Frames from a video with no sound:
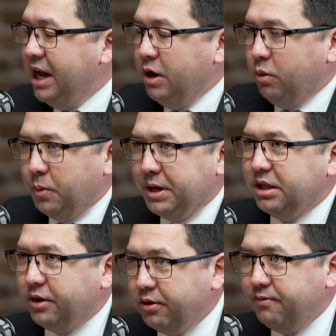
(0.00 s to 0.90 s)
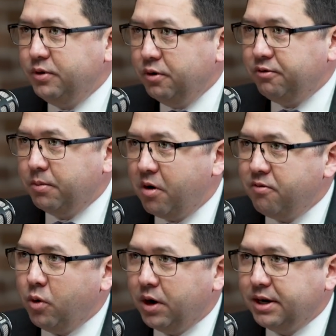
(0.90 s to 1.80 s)
where we clear the fuel from our
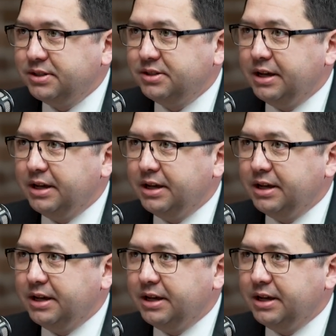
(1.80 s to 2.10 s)
forests.